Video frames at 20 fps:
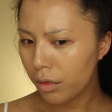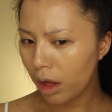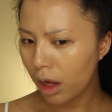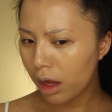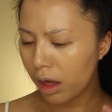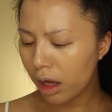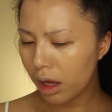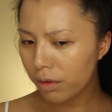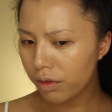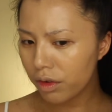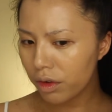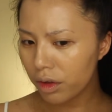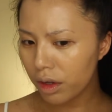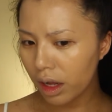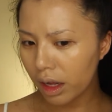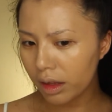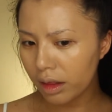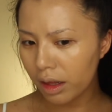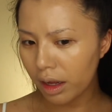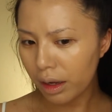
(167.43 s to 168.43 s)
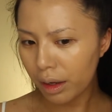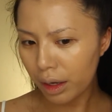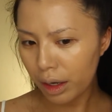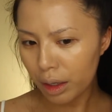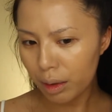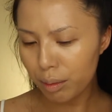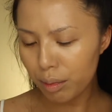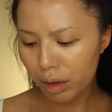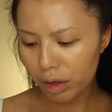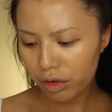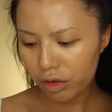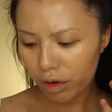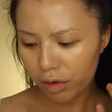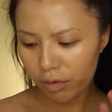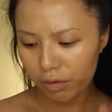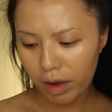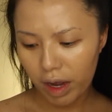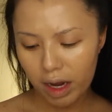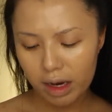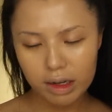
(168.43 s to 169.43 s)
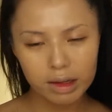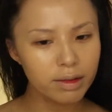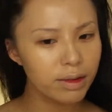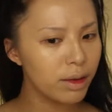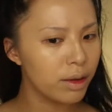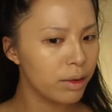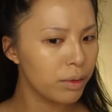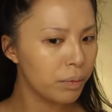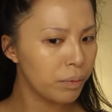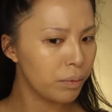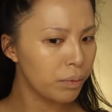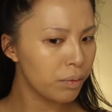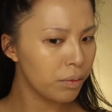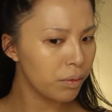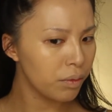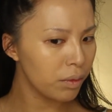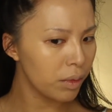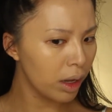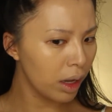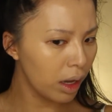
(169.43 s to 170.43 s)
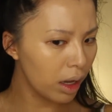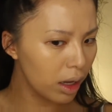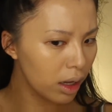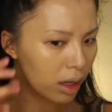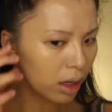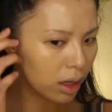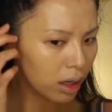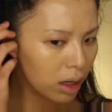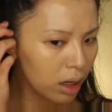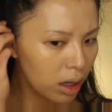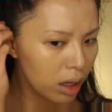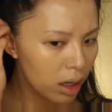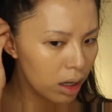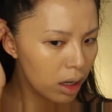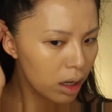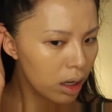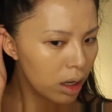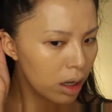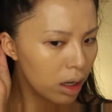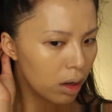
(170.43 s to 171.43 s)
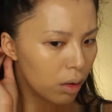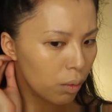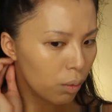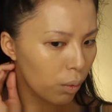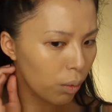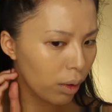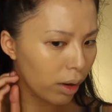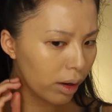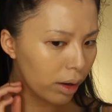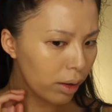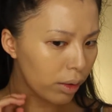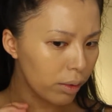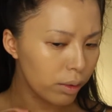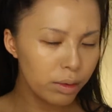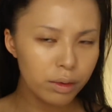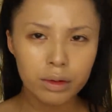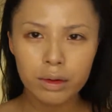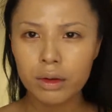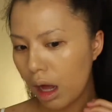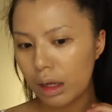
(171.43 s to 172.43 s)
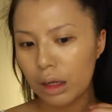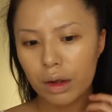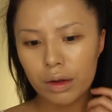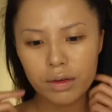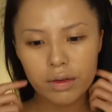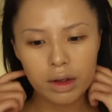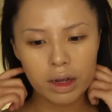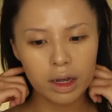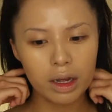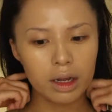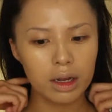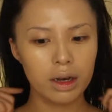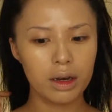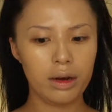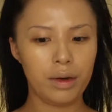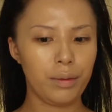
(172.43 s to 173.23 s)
It gives you like that airbrush effect. Like, wow, I love it.